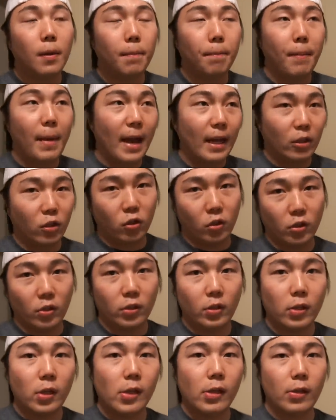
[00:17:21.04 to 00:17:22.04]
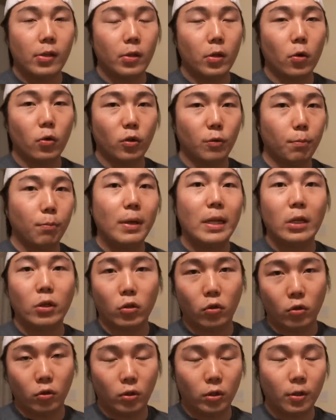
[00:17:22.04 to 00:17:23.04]
matches those
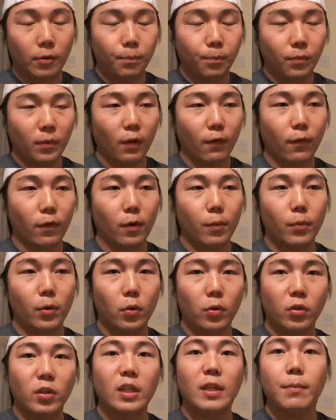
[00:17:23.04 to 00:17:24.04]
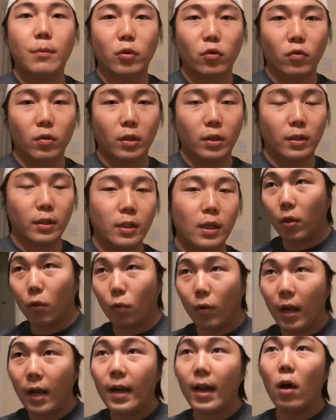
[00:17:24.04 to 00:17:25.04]
pictures from those SEMA trucks. The
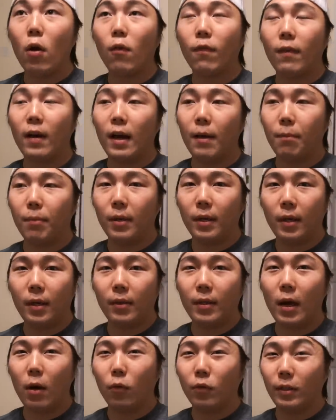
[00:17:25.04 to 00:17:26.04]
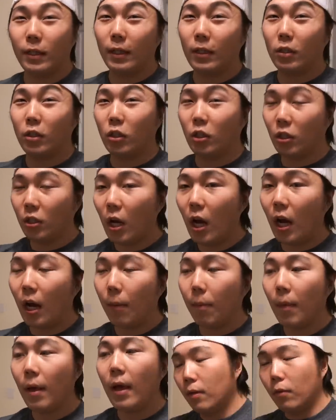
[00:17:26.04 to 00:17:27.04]
red L5P that was at the
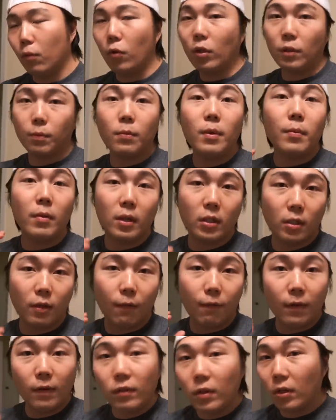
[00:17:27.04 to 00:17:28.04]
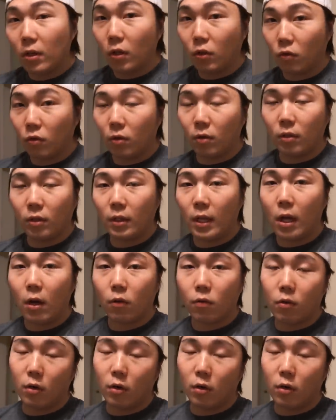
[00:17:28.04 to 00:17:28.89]
shop, which mimics the 1500 style